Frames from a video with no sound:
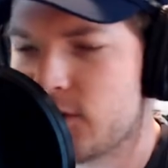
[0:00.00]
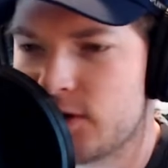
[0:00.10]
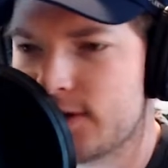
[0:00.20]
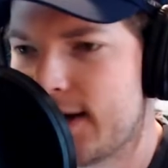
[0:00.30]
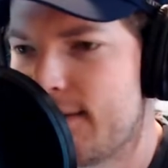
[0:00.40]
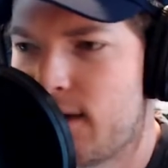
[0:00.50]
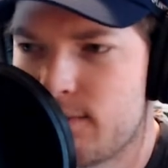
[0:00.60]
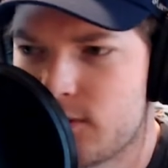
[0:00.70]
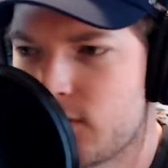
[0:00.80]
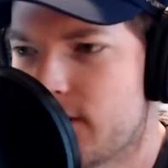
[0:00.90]
State might
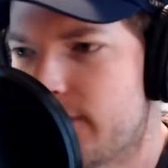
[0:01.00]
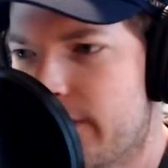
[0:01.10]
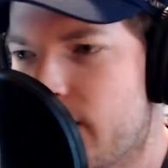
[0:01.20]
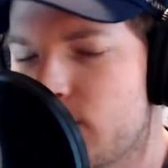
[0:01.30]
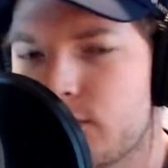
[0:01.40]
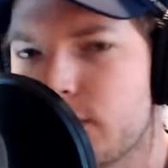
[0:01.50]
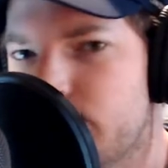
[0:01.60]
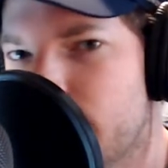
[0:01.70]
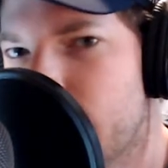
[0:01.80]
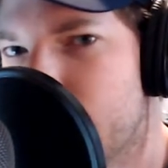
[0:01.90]
be trying to figure out who's going to
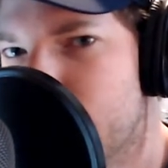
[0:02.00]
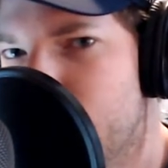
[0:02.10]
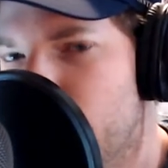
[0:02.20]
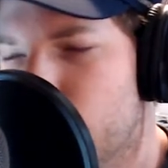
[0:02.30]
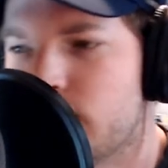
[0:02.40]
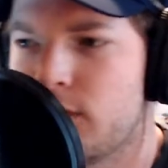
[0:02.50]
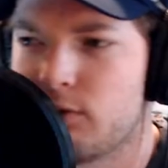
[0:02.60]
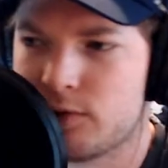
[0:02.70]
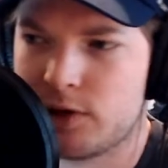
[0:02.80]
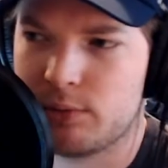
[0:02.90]
play earlier,
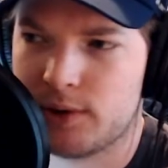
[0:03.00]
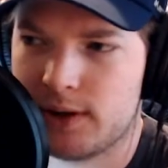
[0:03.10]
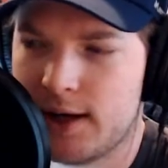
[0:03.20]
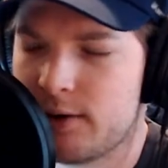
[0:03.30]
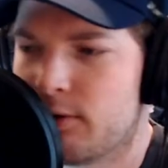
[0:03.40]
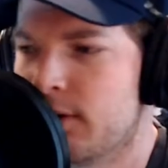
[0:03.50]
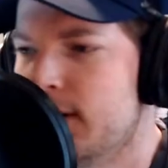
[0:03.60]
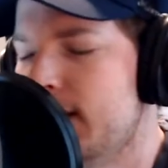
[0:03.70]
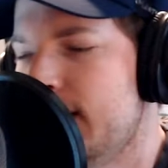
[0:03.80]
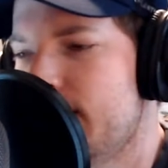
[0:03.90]
who's going to play later,
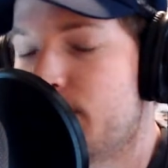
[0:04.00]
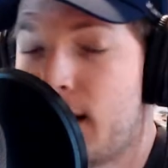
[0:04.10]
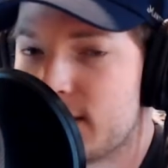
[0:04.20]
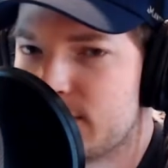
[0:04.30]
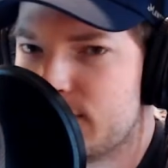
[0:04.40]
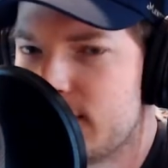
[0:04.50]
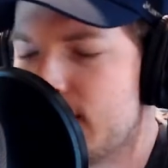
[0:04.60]
possibly.